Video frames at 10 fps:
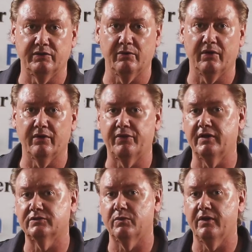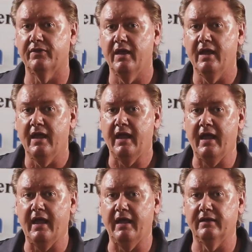to do other things with,
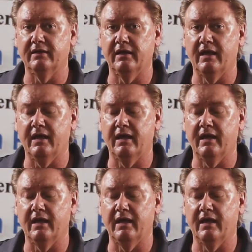and